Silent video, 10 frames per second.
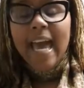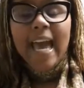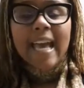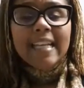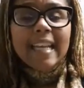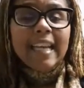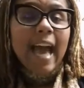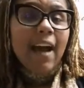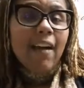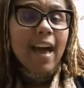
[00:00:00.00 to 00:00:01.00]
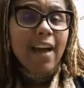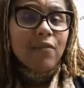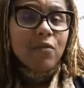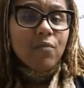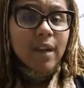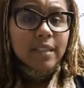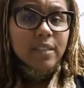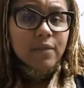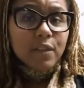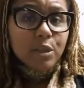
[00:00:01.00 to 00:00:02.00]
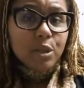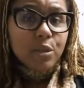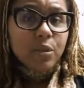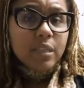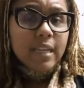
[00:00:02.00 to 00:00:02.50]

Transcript: And I'll have the rest of the juice